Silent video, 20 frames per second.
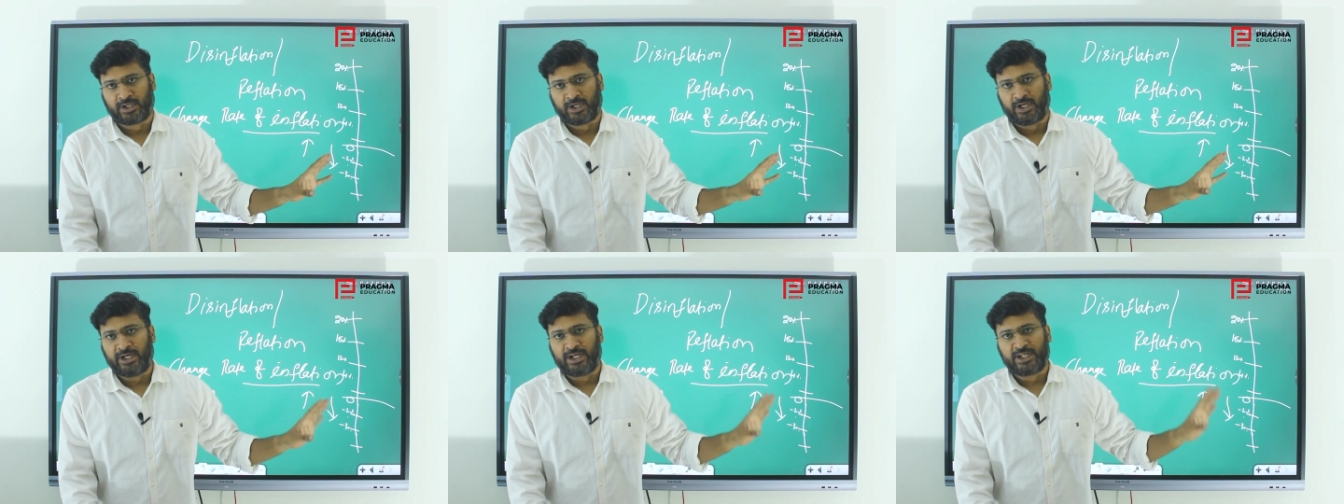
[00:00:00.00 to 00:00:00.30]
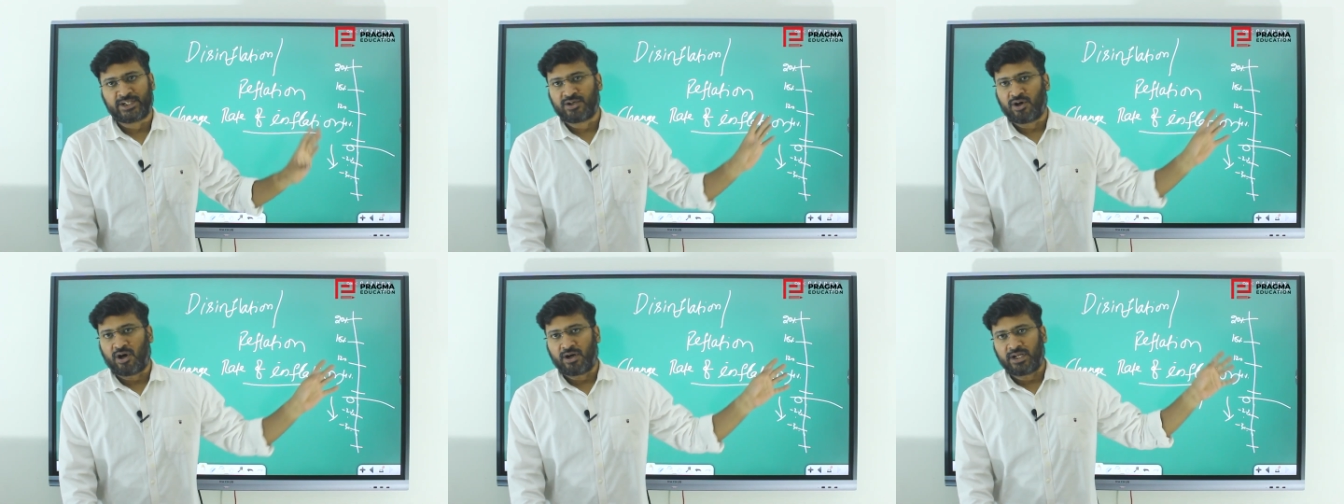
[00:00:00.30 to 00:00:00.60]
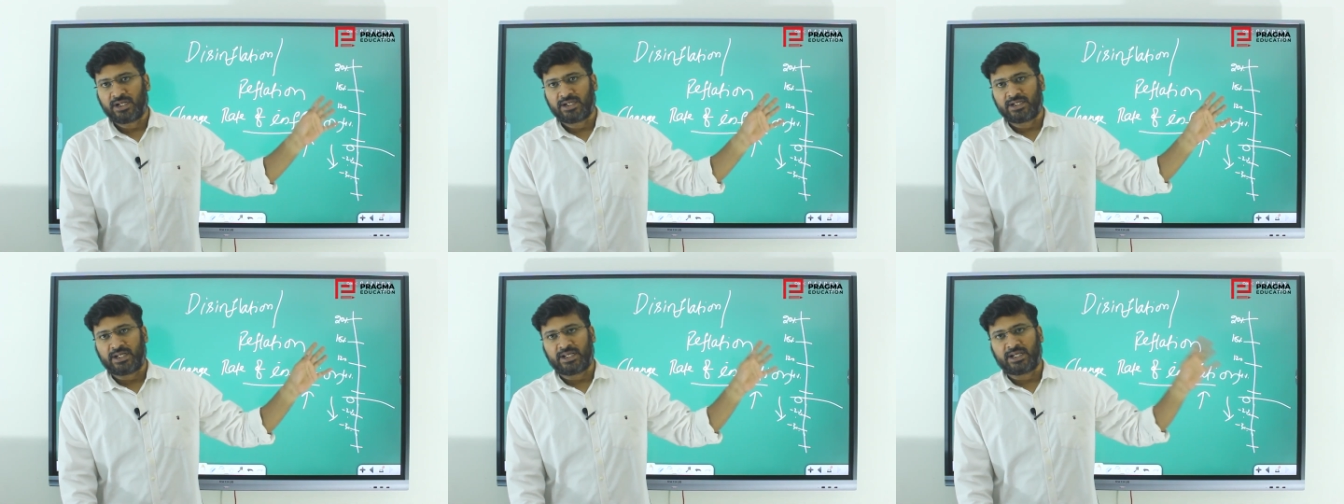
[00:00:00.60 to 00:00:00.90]
It is not
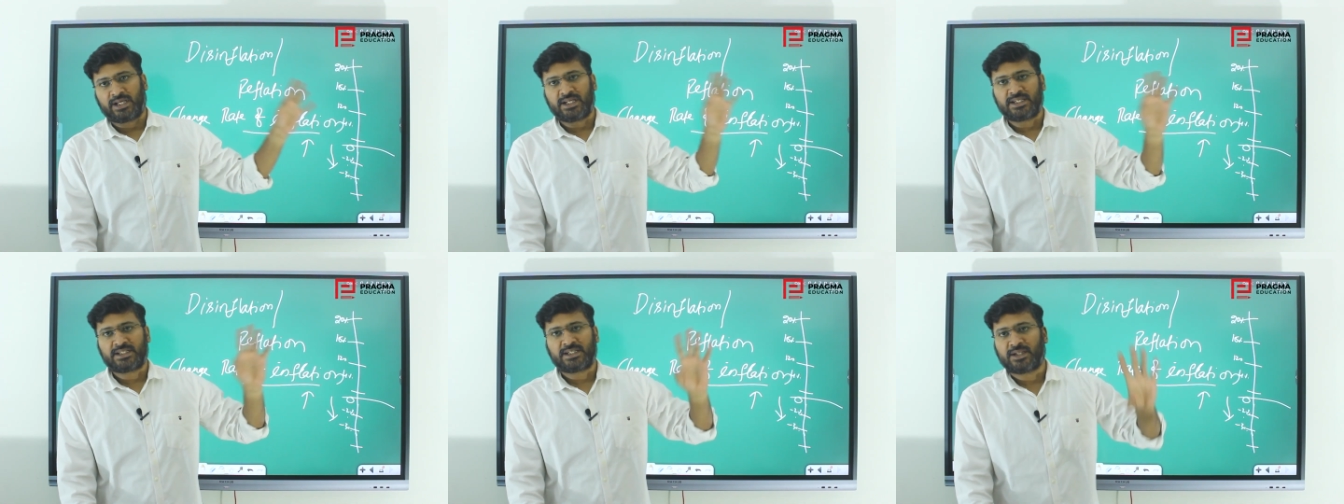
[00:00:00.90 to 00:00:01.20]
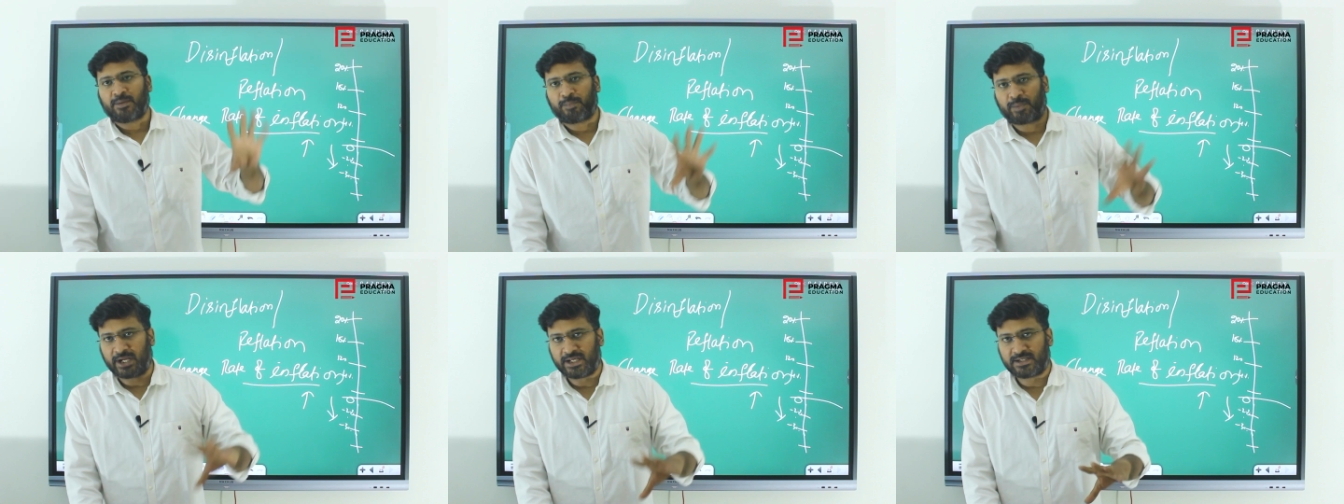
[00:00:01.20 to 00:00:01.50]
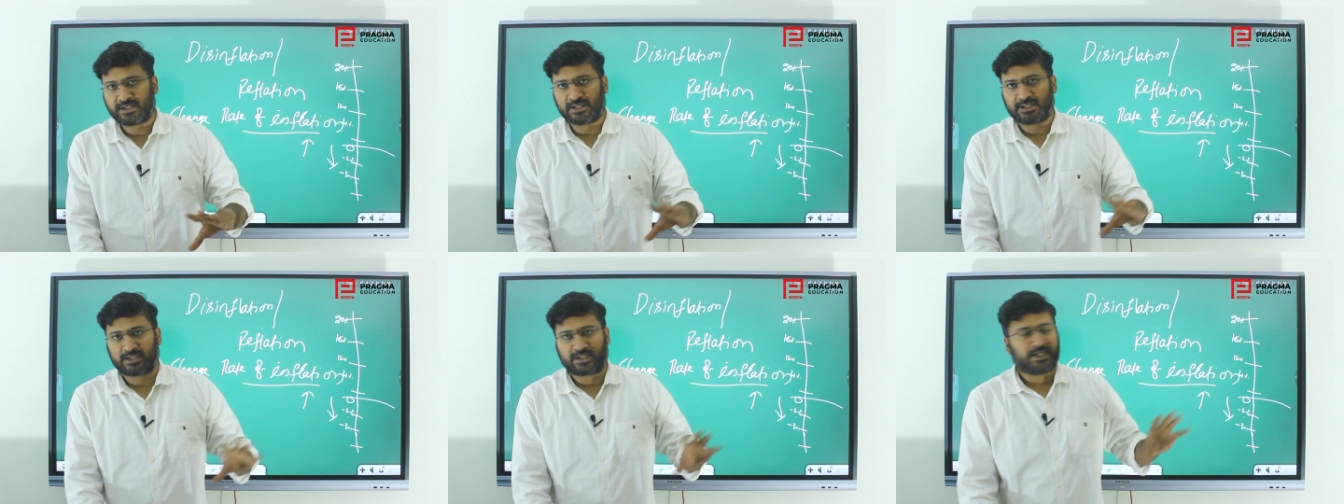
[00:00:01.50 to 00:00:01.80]
a decrease in the
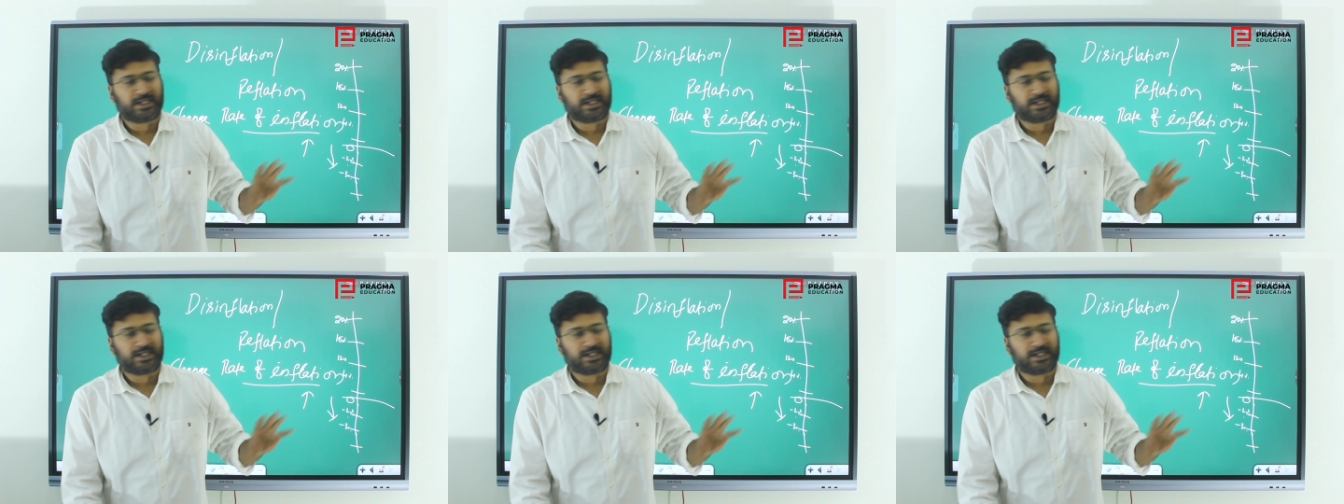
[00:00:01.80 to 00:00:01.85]
prices,